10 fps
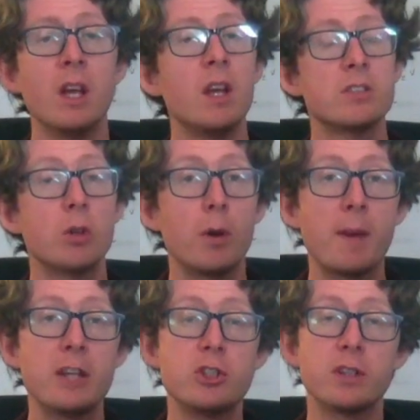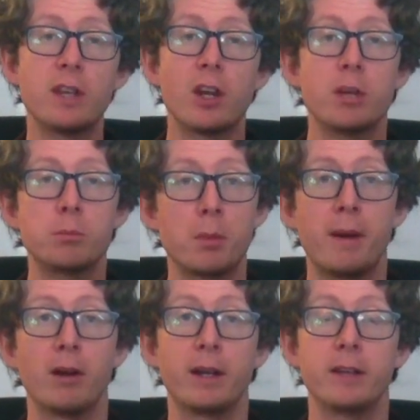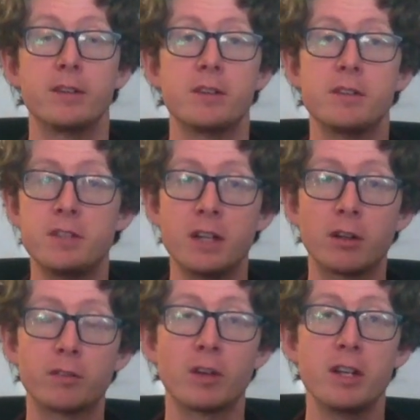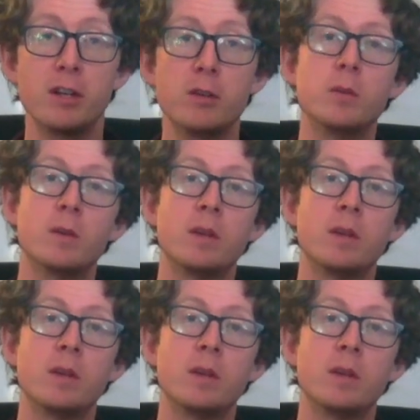So imagine that I'm preparing dinner for you.